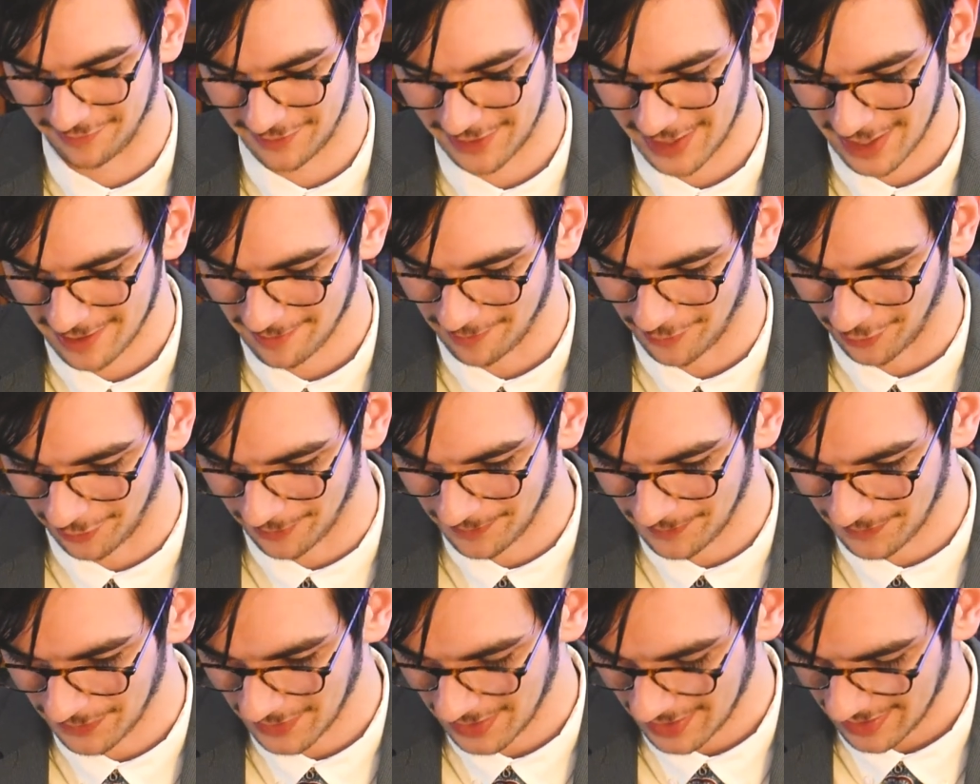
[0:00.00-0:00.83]
Kinmer.
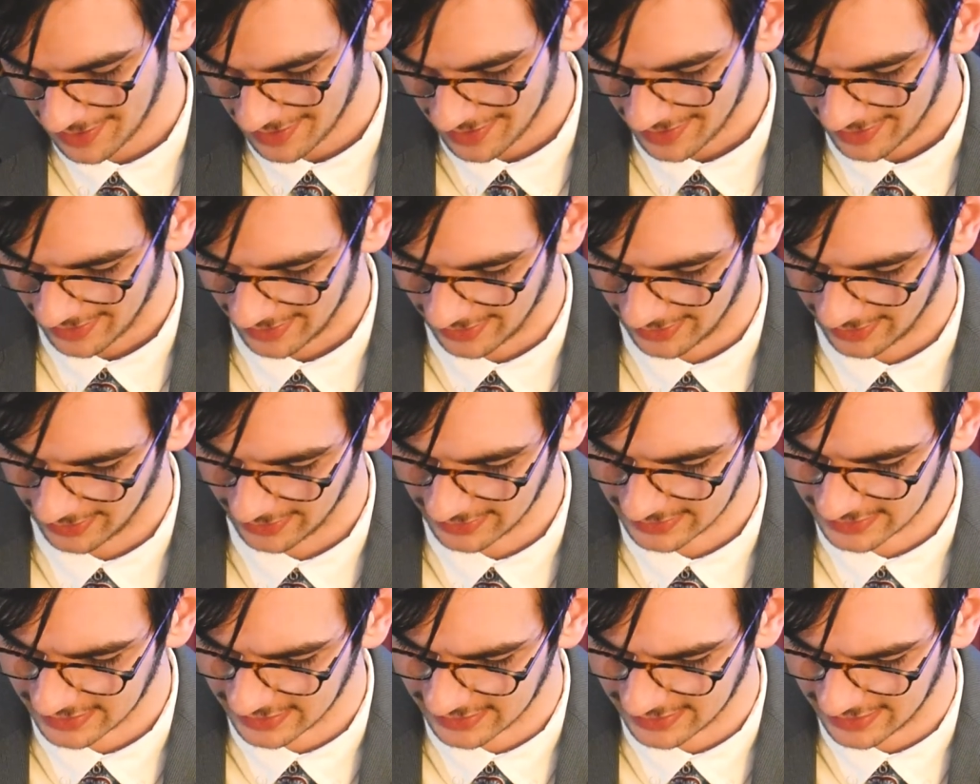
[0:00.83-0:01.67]

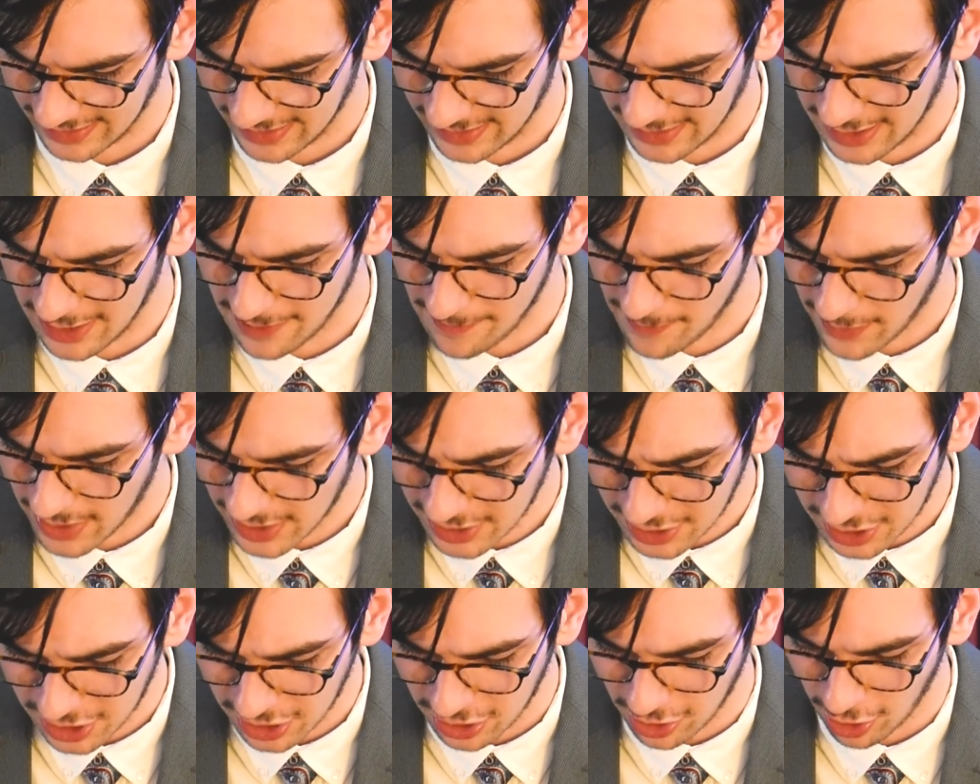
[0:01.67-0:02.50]
It says, "Ye
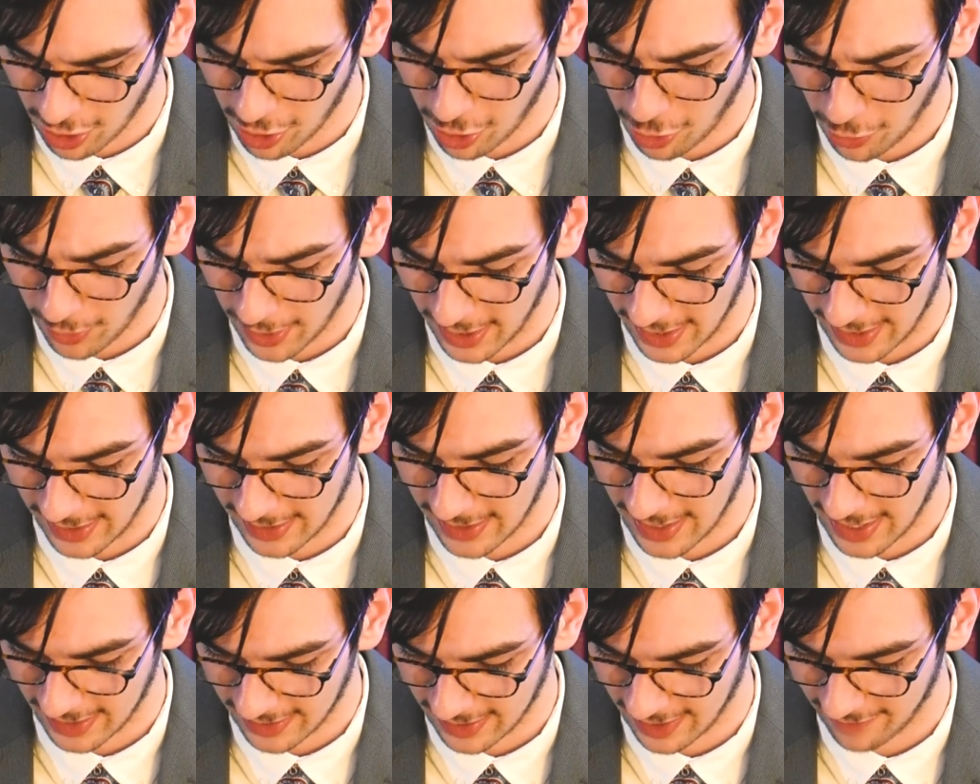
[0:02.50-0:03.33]
must go
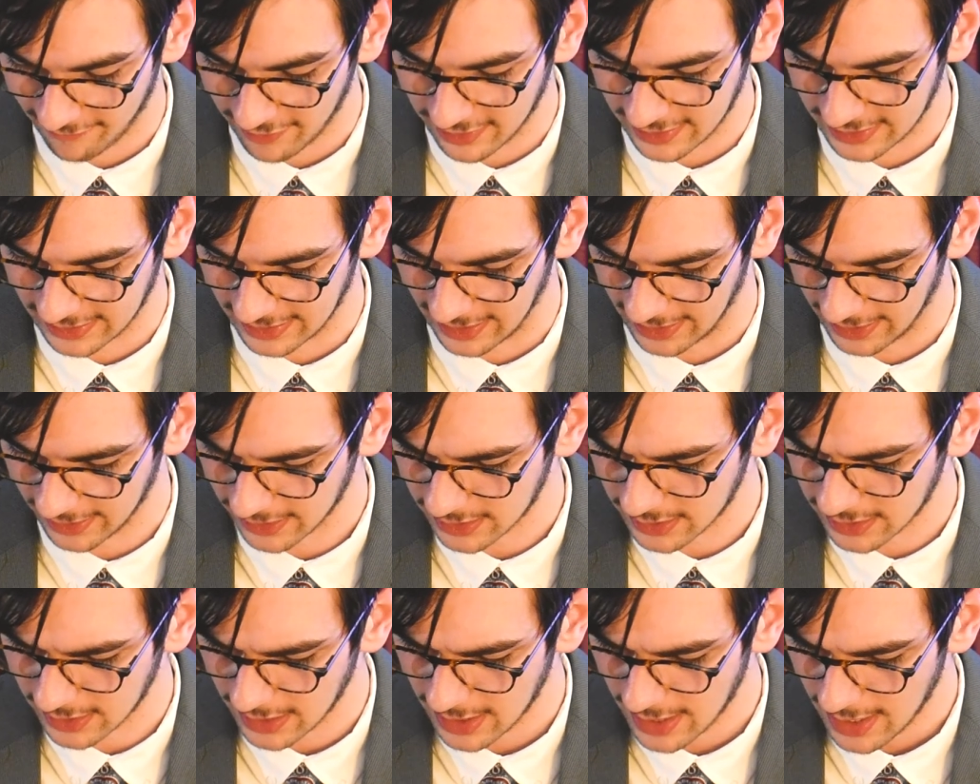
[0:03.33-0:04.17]
in at heaven's
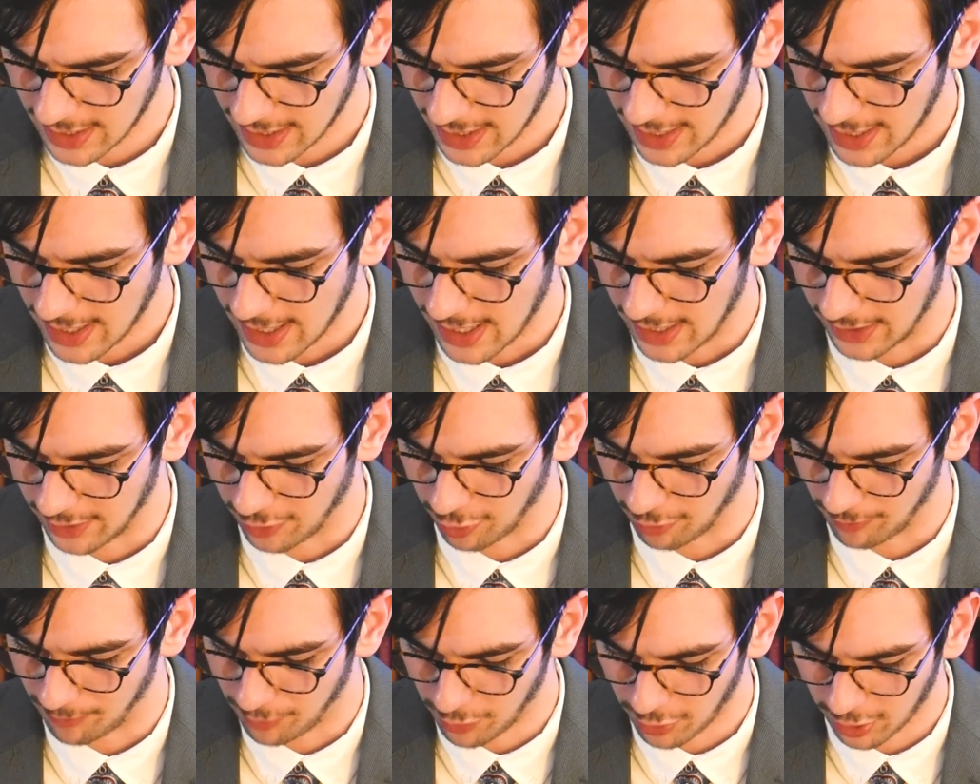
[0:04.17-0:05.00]
gates, and
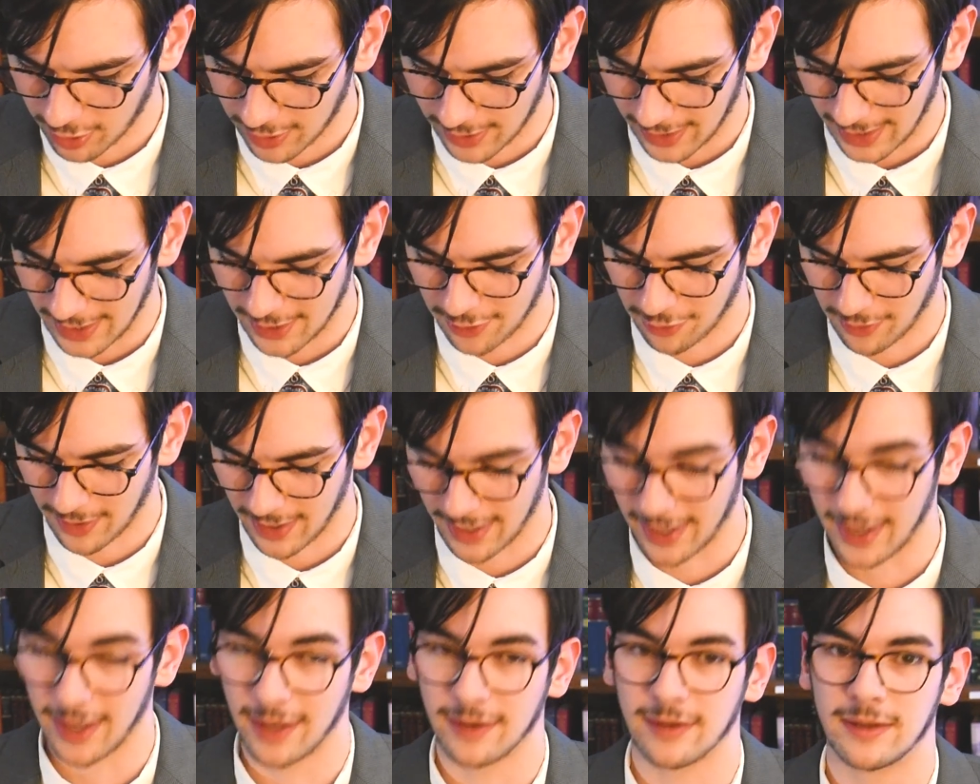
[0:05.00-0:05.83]
your book in your
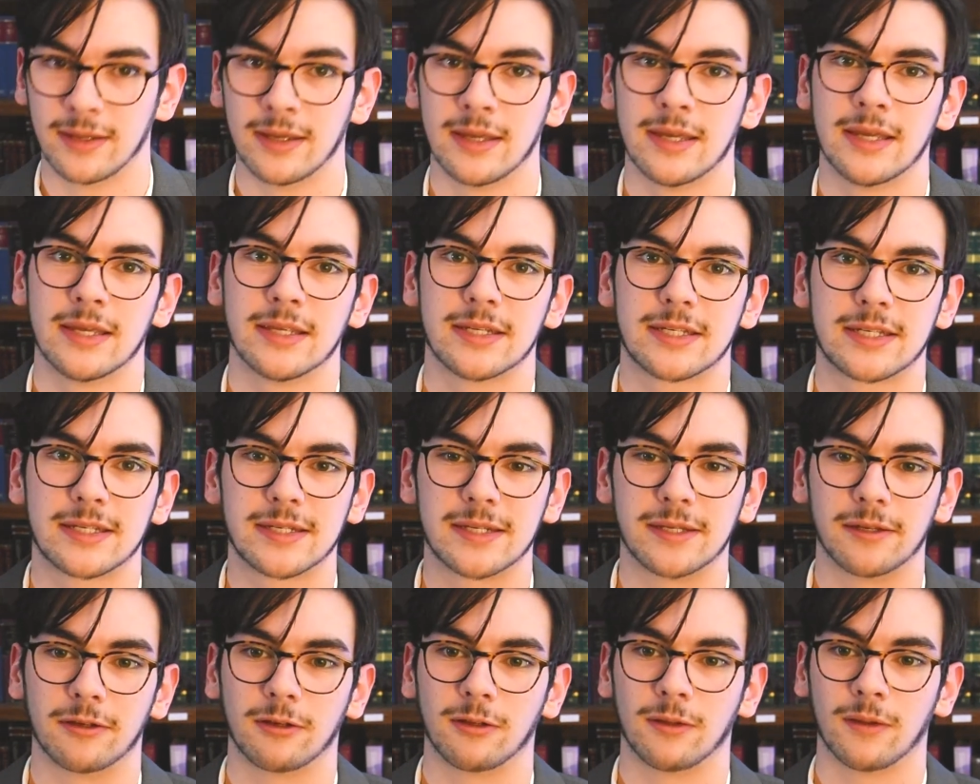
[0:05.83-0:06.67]
hand,
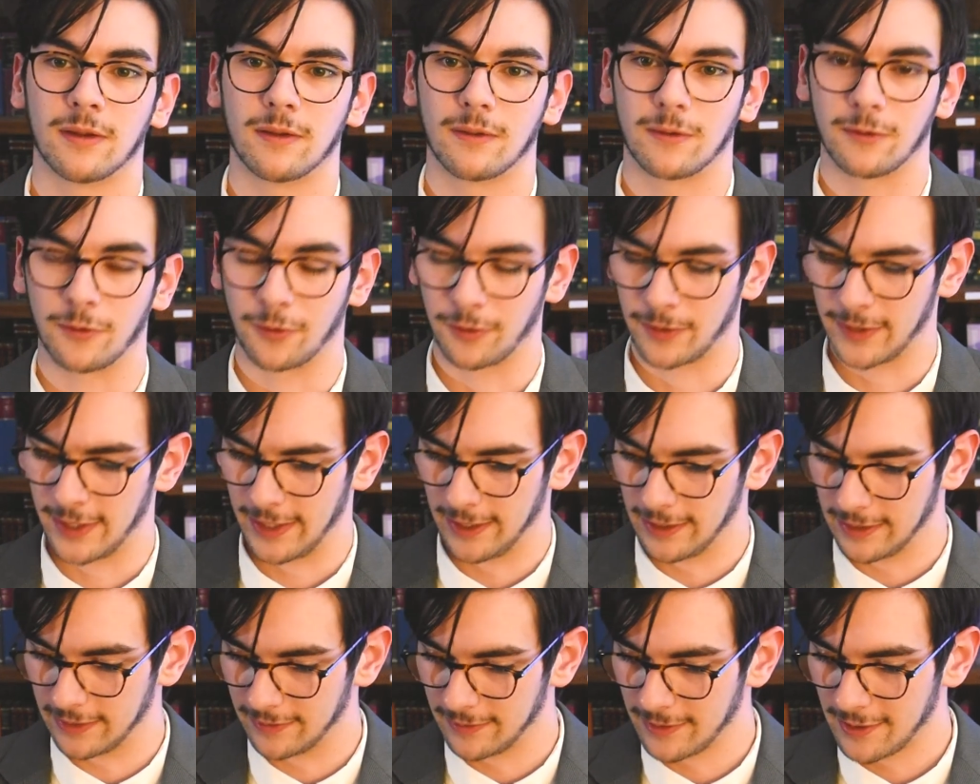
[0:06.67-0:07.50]
still
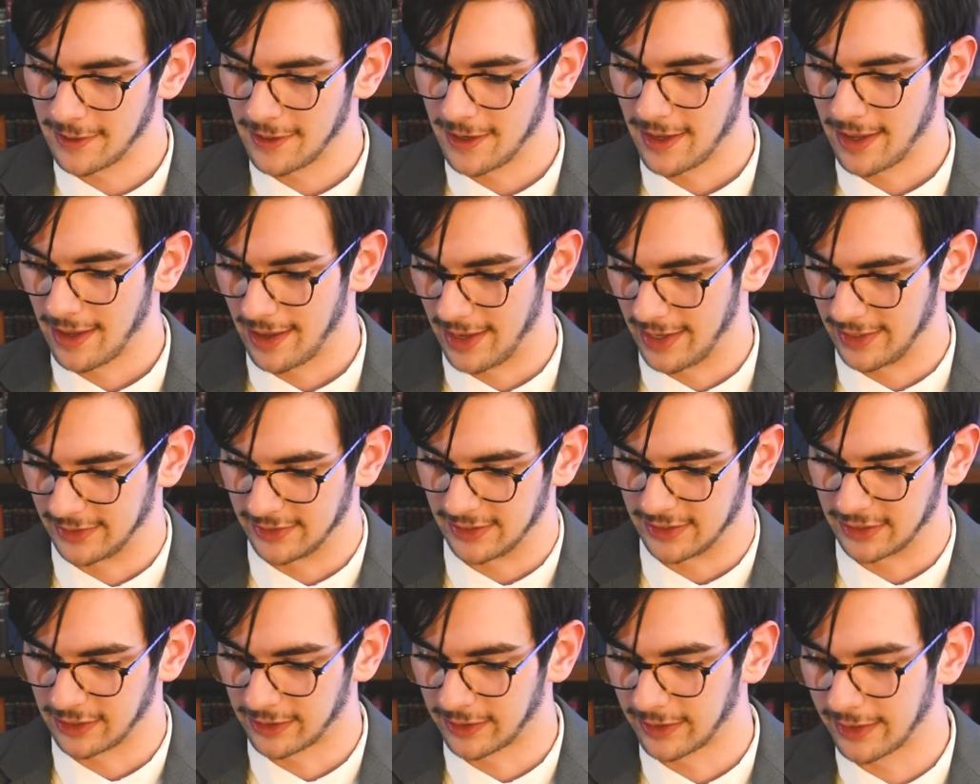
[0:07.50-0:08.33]
learning." And
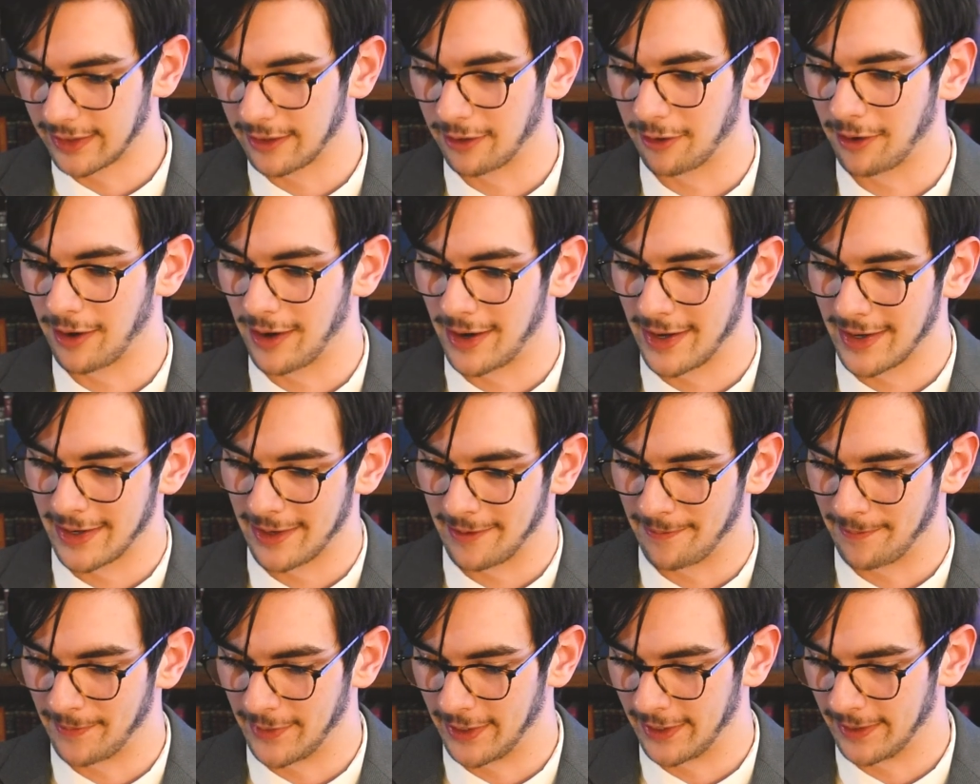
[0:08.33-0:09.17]
as is clear, I
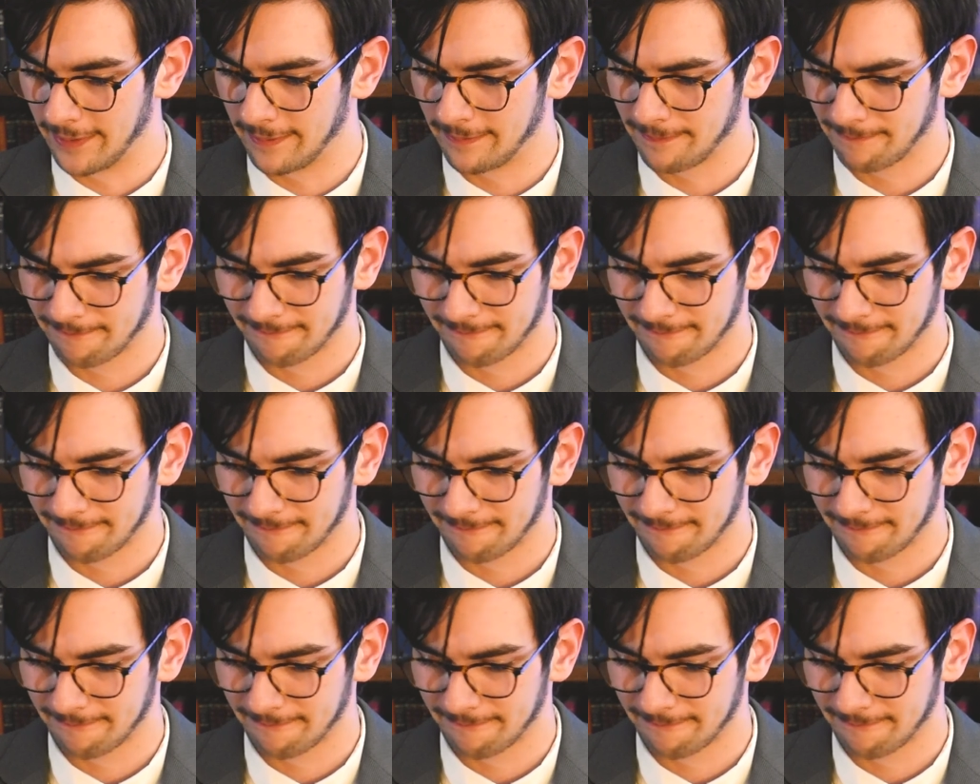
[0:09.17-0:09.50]
am